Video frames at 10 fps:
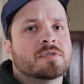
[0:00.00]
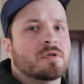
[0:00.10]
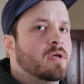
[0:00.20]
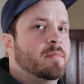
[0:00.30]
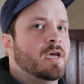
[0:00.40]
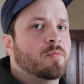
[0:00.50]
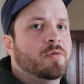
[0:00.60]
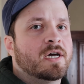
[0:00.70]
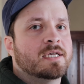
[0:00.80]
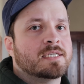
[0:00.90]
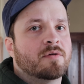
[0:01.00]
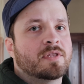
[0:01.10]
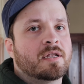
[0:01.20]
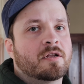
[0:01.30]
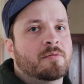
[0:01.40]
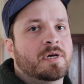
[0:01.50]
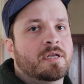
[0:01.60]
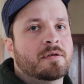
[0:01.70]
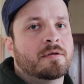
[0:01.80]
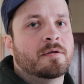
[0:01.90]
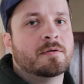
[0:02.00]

so let me help you guys out with that a little bit.